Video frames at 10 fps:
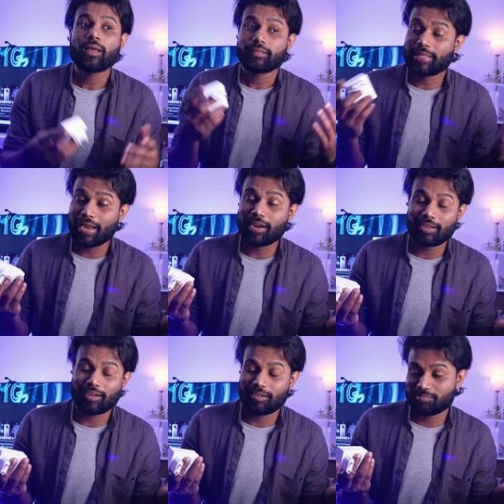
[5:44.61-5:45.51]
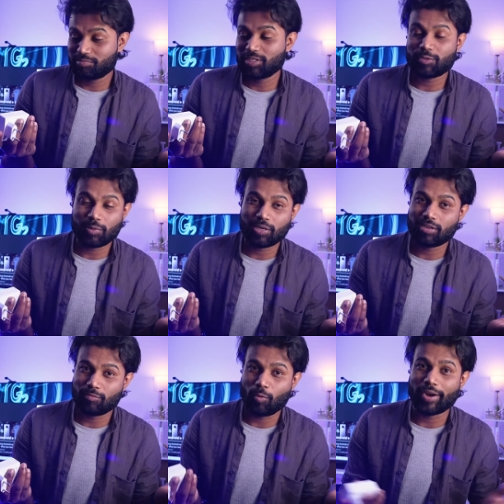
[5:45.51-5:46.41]
Then it will
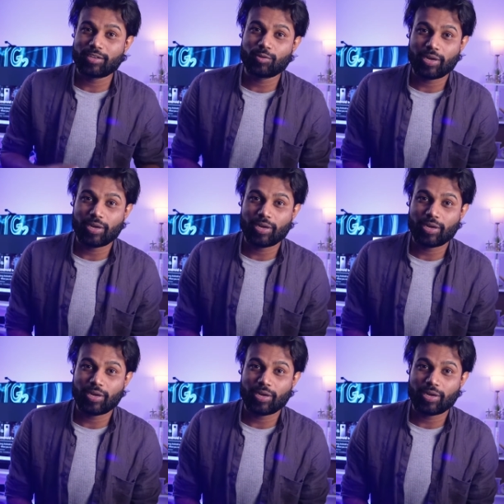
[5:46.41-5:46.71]
avoid your